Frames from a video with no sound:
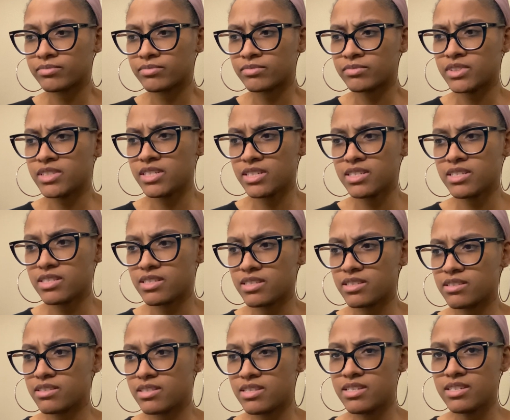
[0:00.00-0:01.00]
just
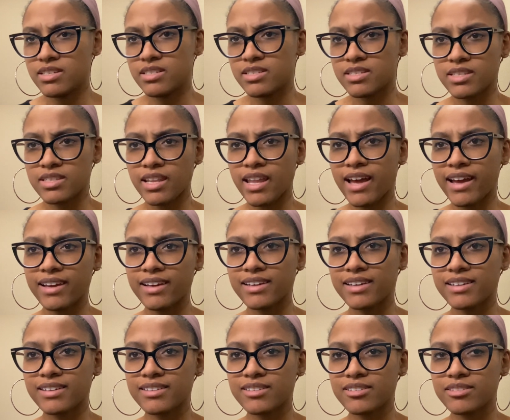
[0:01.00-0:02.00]
this like
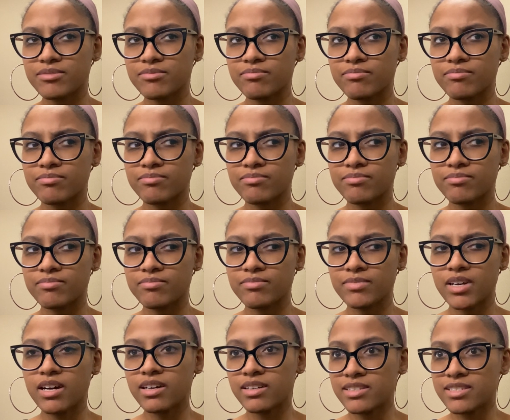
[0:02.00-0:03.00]

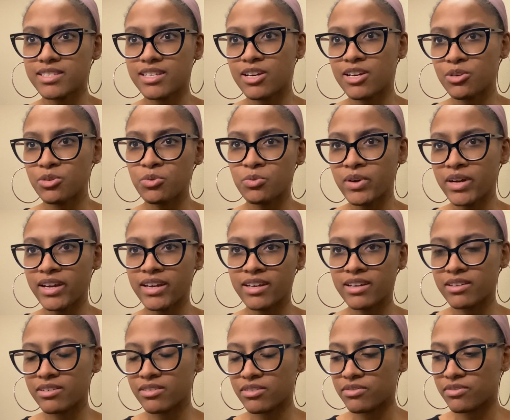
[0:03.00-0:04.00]
unsettled way
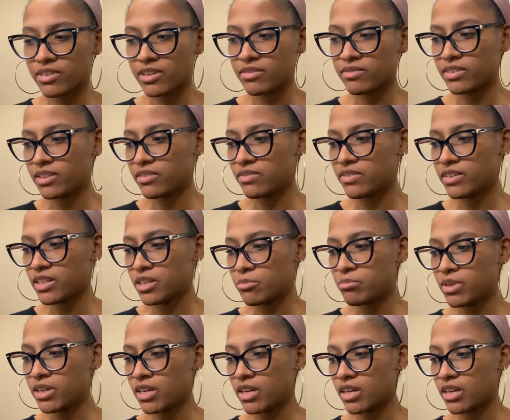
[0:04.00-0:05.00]
of living and
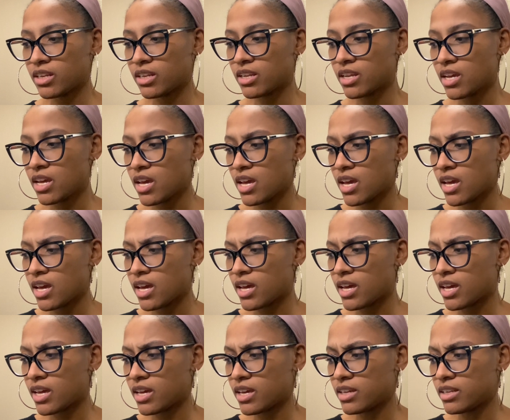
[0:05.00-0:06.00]
being.
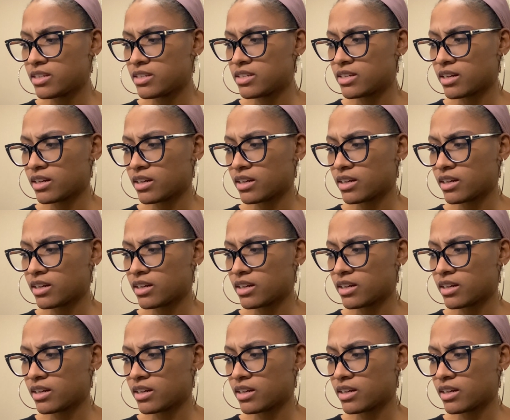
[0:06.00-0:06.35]
And